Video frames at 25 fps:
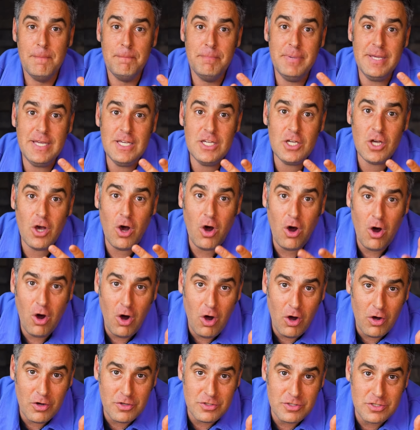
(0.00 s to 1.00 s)

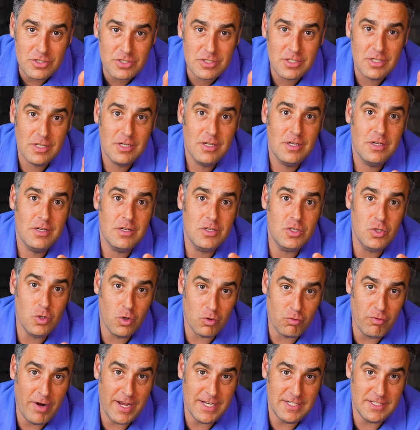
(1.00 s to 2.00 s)
because
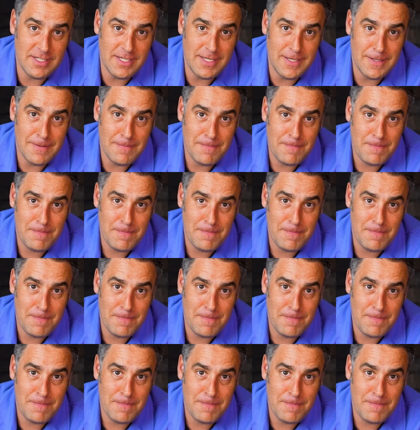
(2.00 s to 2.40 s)
you're ready